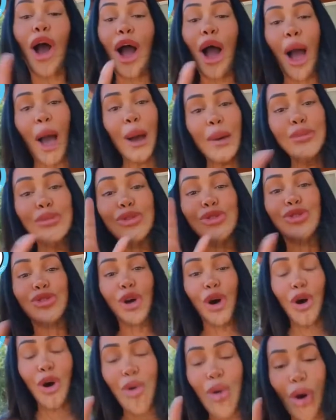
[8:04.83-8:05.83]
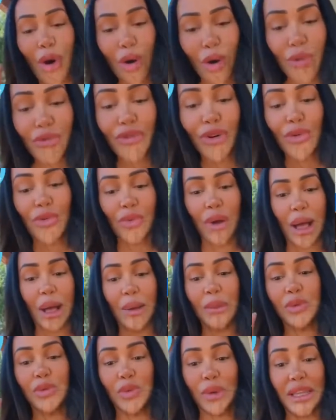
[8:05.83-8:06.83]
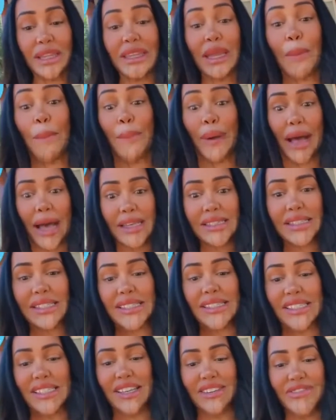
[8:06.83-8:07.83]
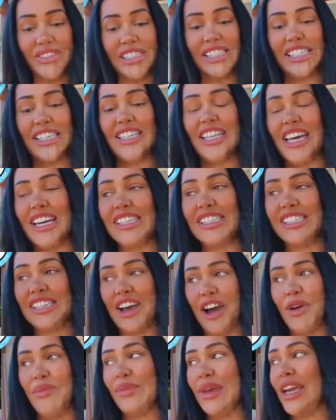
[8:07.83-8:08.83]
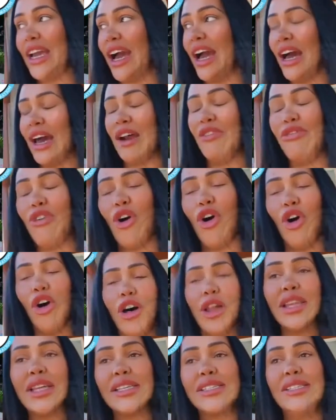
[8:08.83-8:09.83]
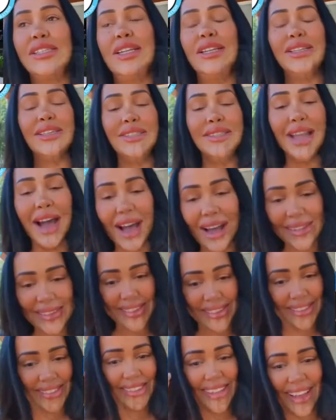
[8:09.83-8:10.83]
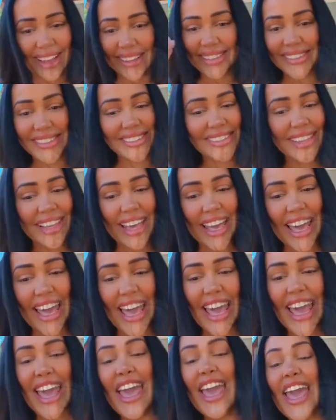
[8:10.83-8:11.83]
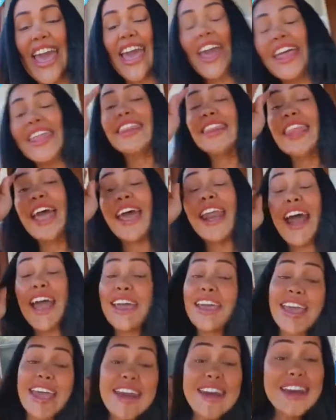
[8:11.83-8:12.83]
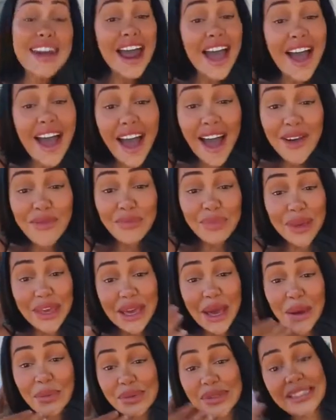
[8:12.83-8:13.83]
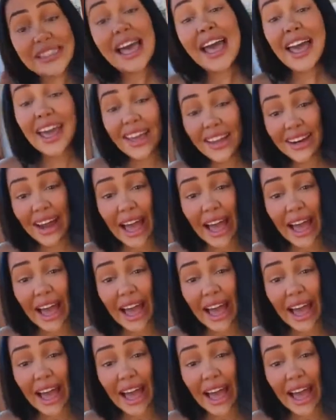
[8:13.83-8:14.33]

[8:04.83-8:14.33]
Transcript: I'm so overwhelmed with the positivity that is coming out of all this nonsense that I cannot be upset.